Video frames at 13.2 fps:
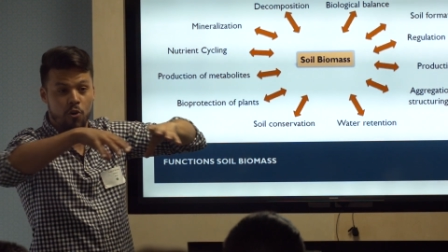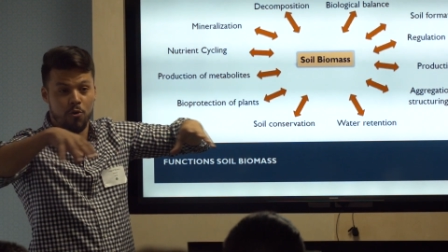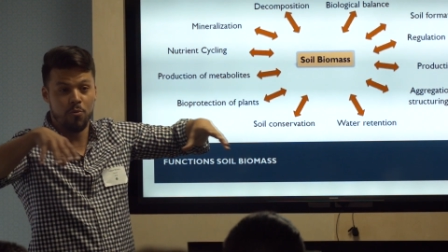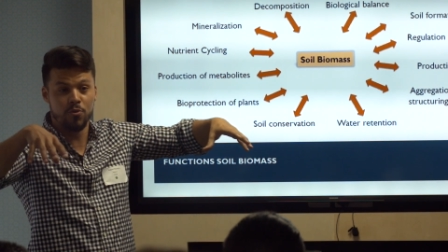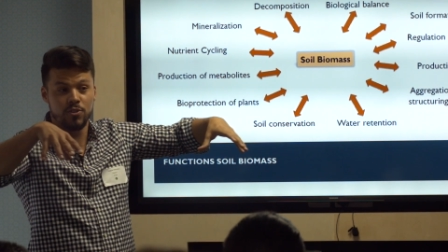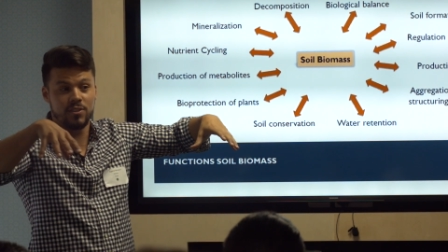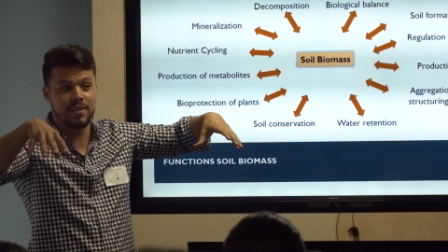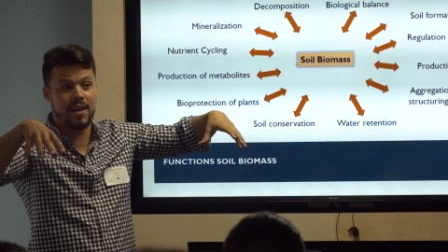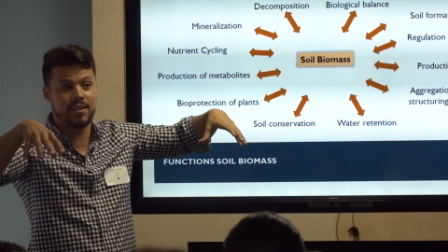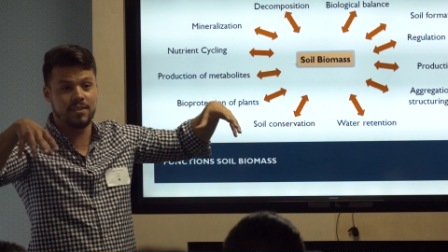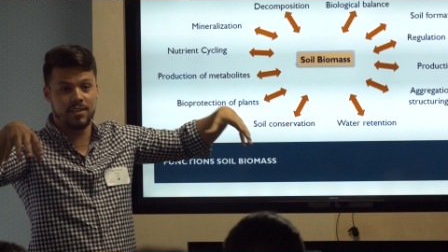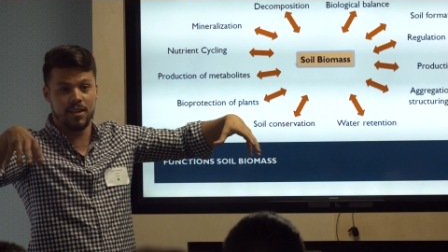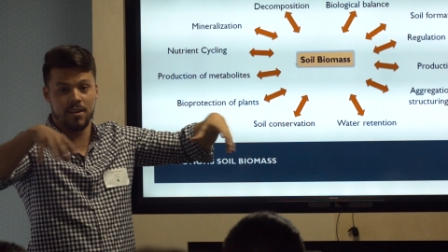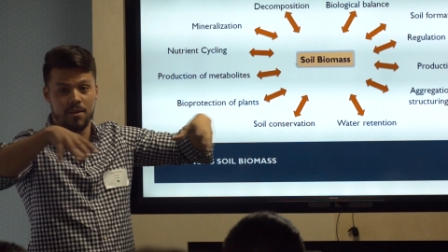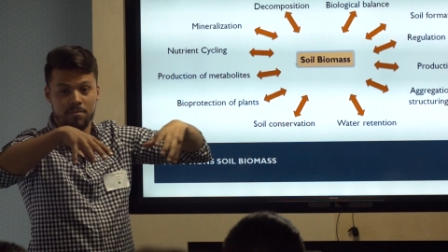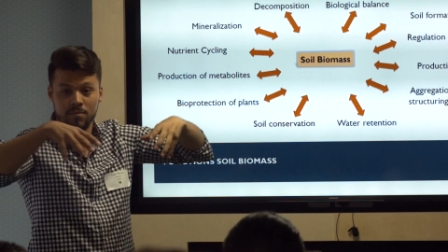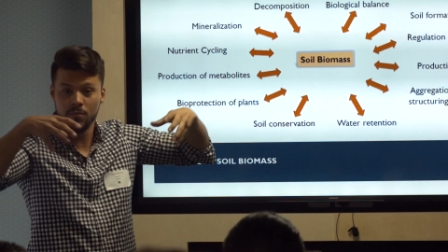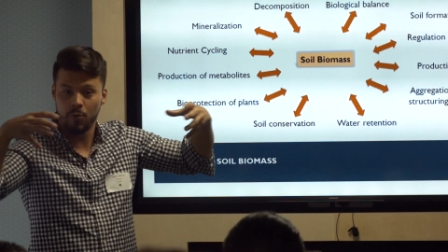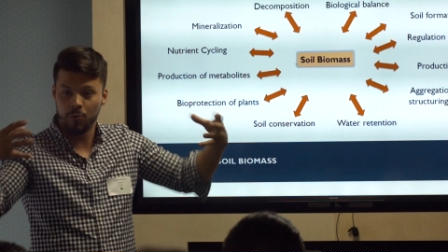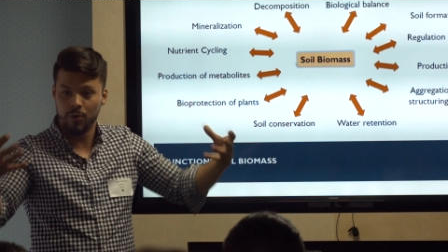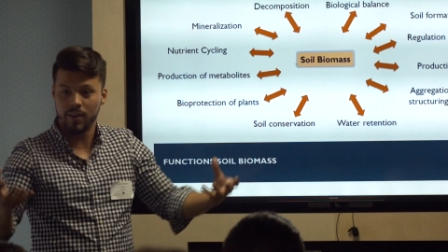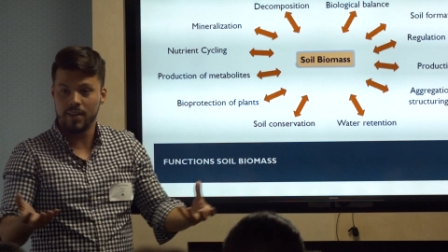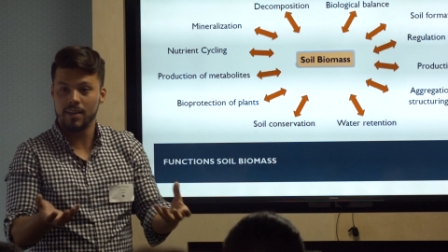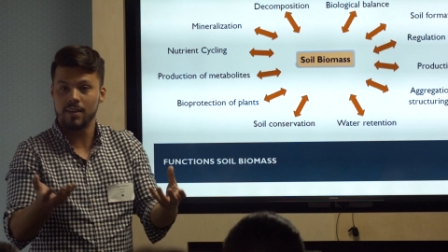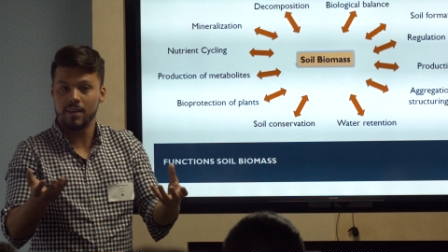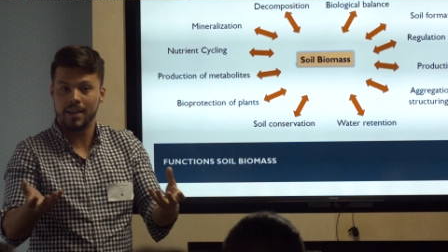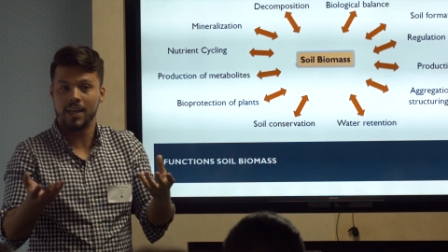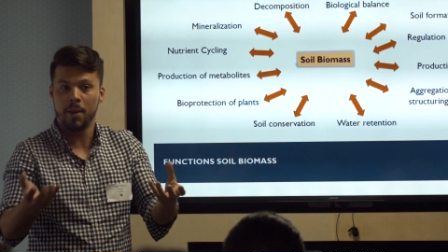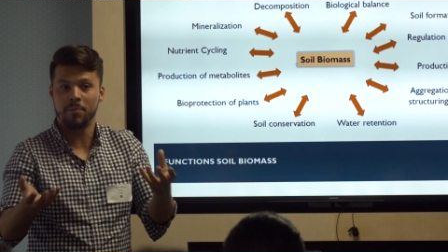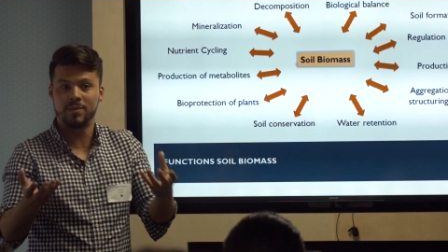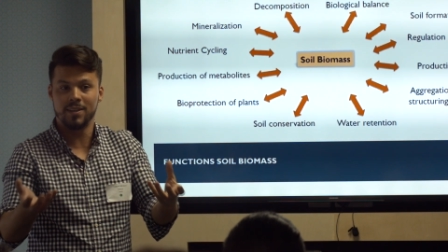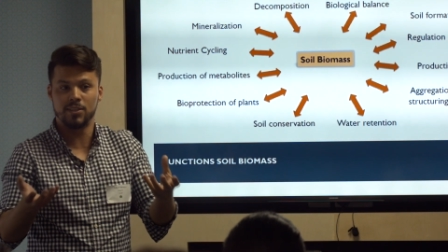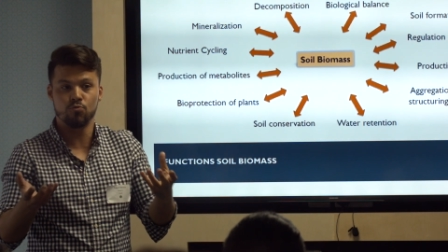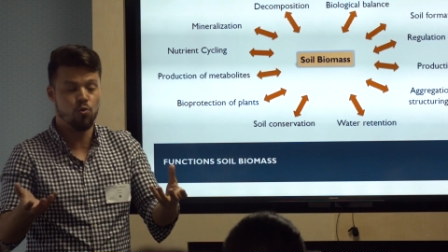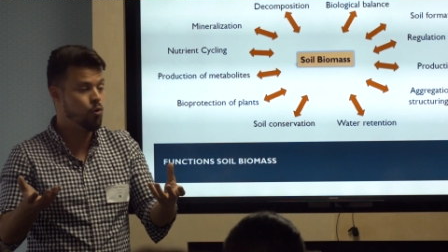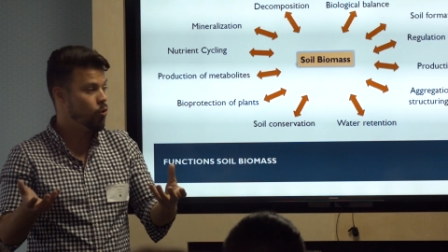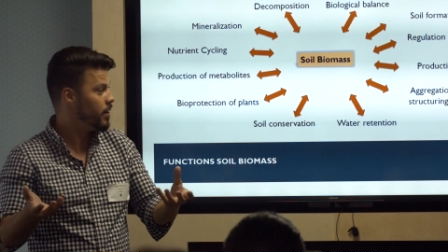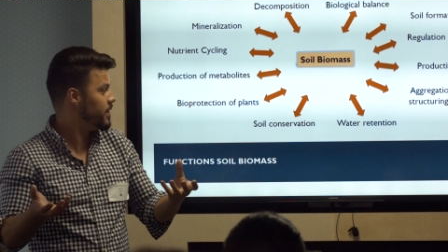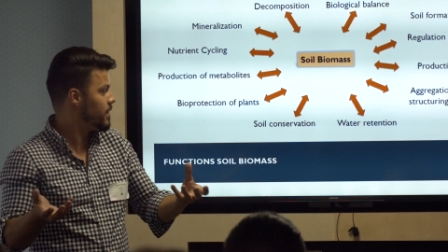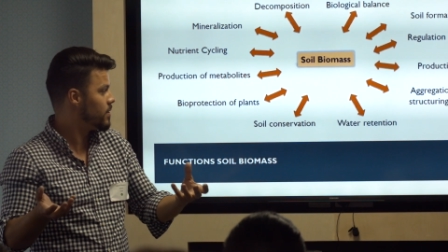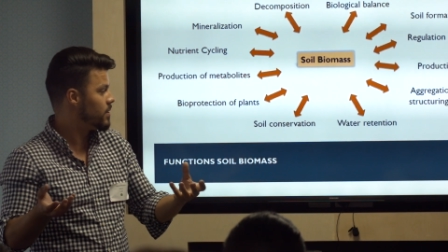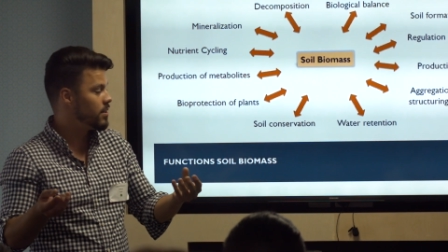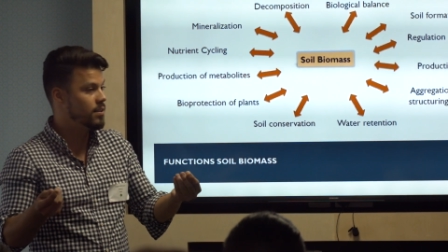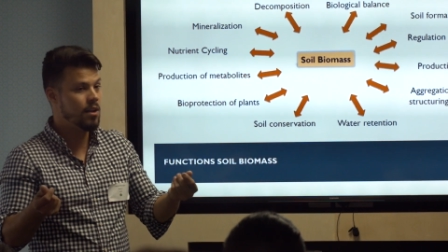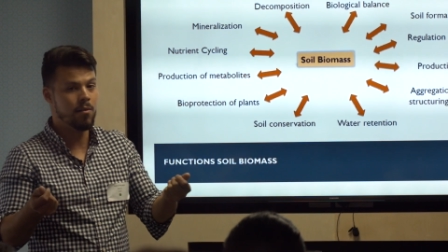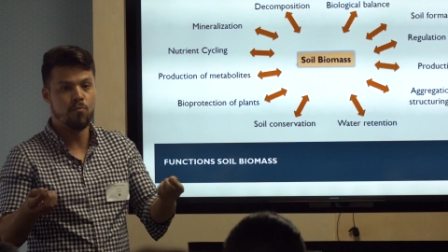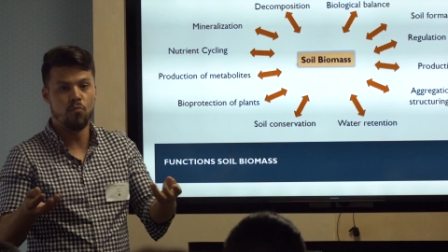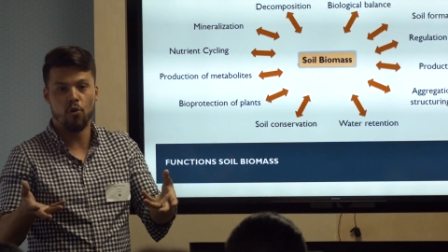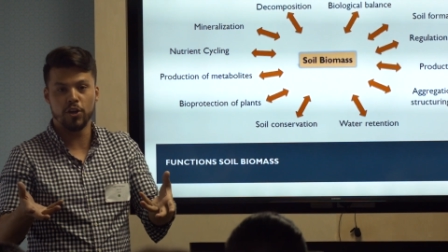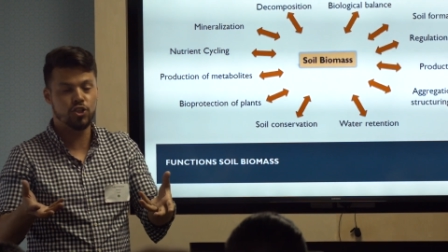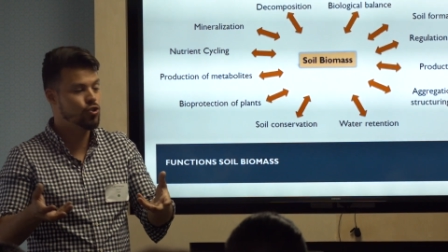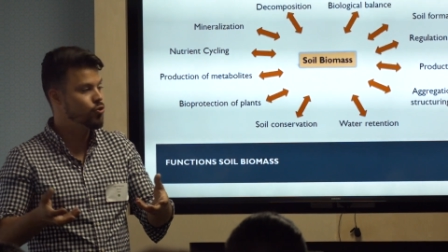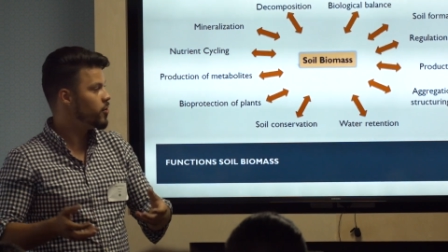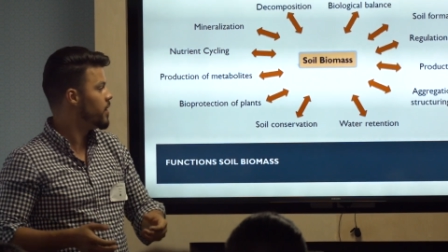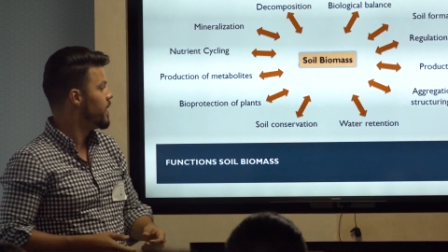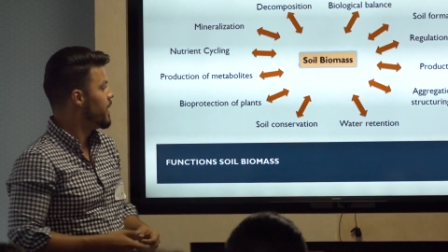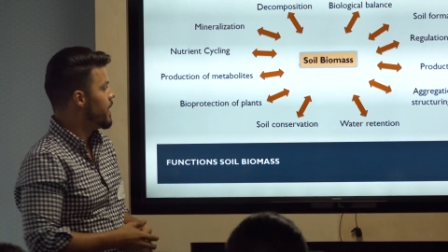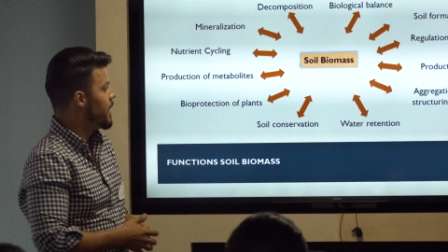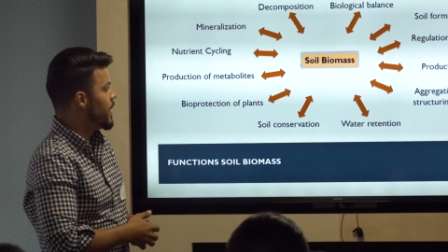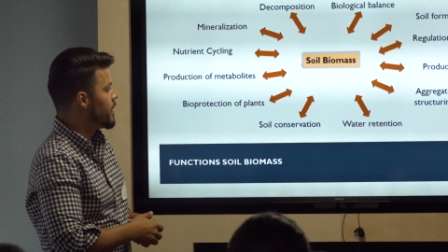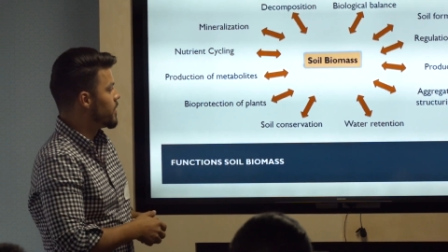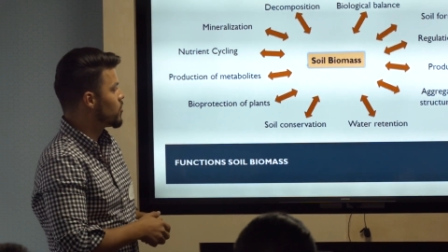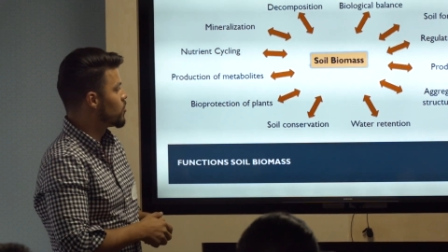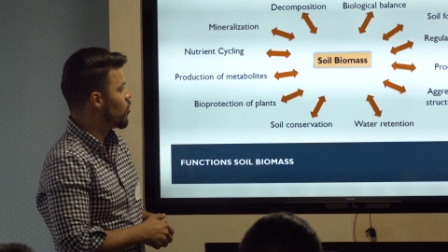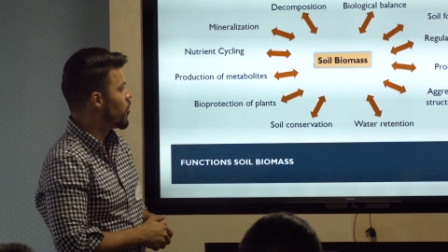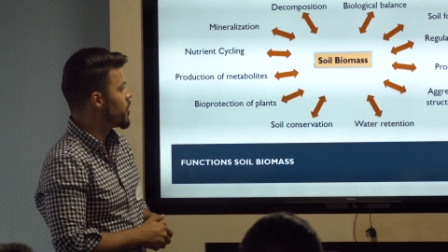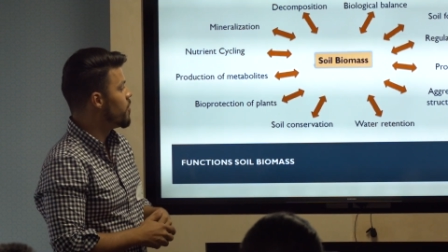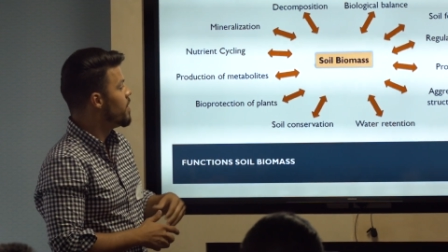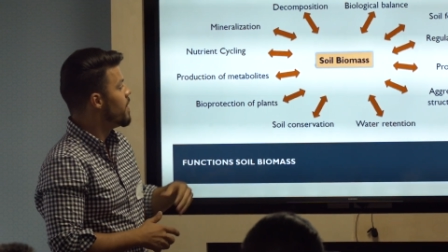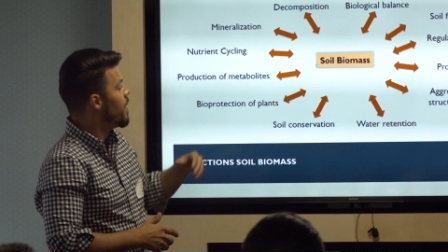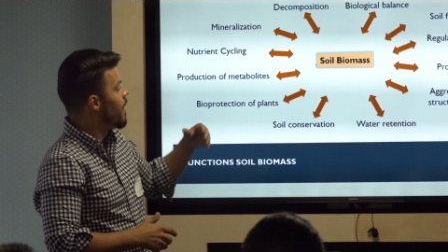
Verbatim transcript: humus that's gonna really keep this, this moisture in the soil,